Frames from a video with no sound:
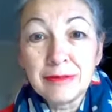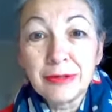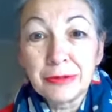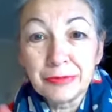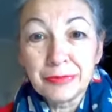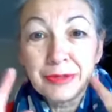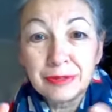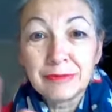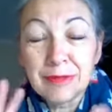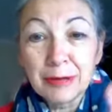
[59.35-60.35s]

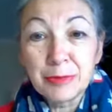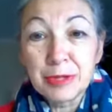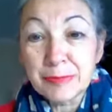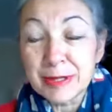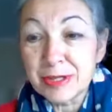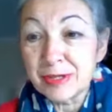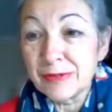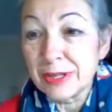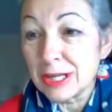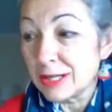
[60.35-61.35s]
the empty spaces
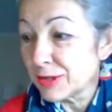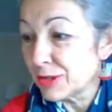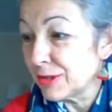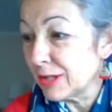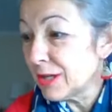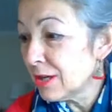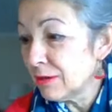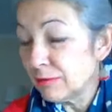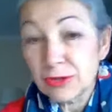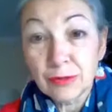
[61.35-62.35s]
of the day yesterday,
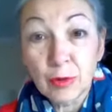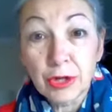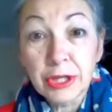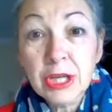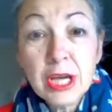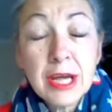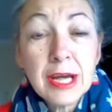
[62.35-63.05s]
which there were none,